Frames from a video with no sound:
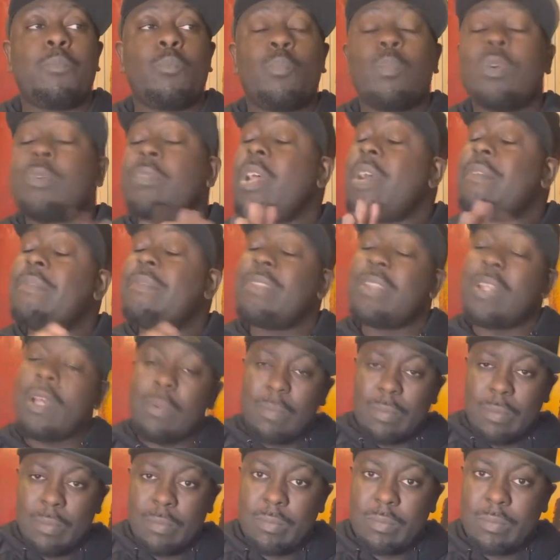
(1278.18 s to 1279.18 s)
We'll never
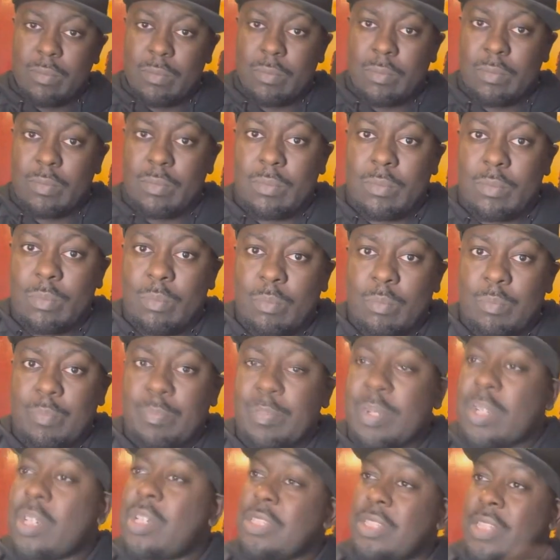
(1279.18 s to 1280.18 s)
know.
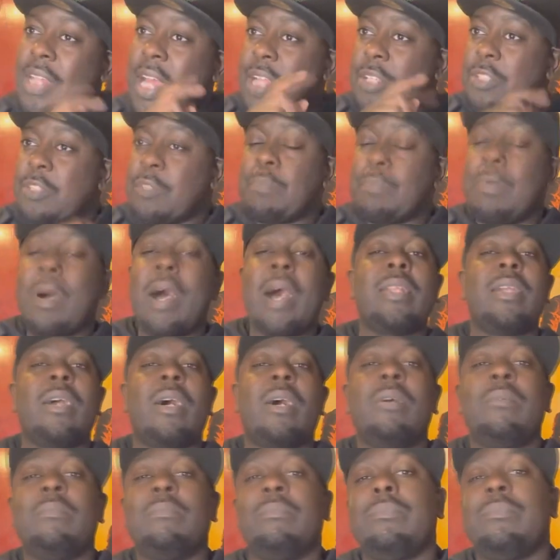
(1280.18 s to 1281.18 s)
Because that
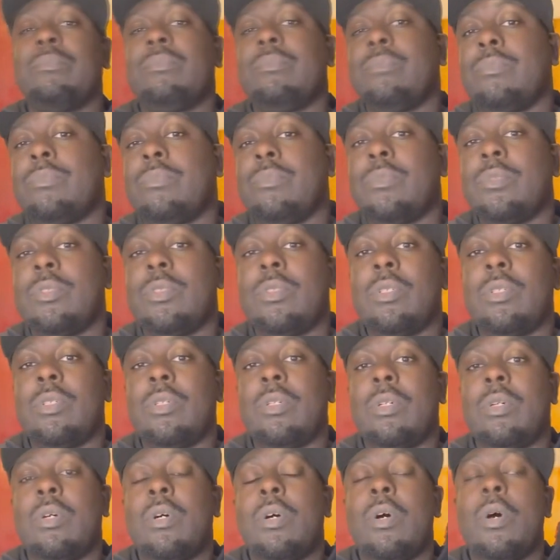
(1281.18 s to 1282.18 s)
spider
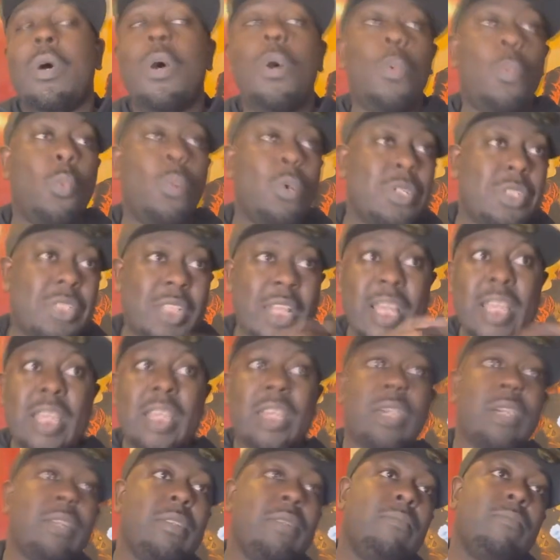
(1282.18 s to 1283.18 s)
was
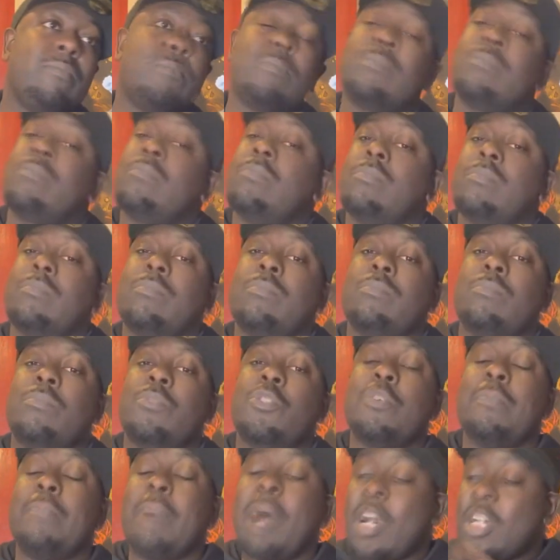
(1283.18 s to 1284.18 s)
taken
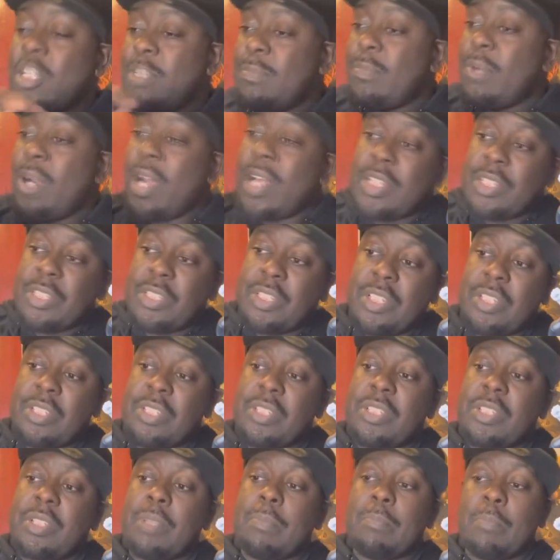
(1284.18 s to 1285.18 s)
to Miles
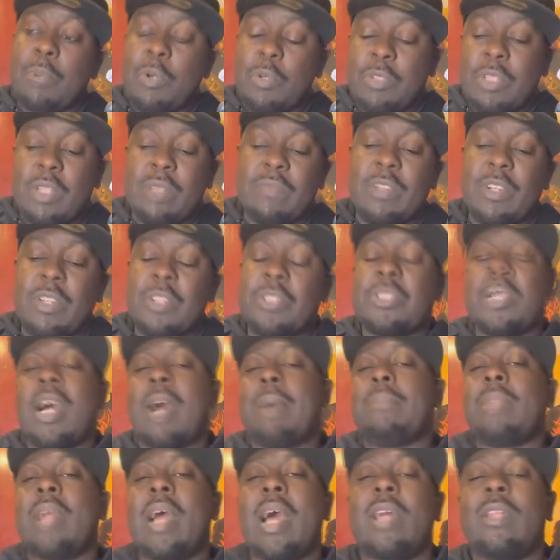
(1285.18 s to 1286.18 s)
Morales' multiverse
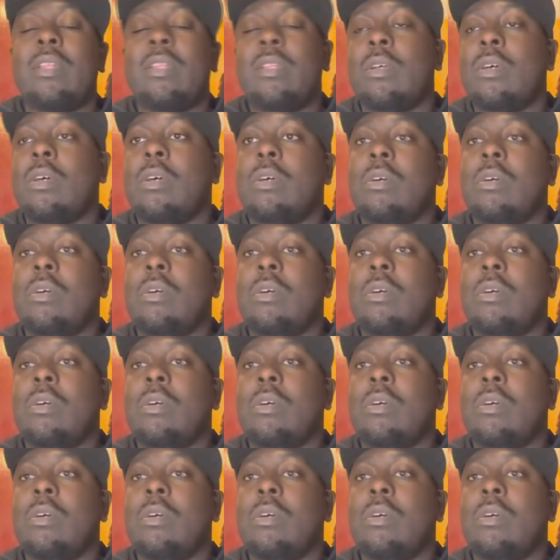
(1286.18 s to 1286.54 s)
timeline.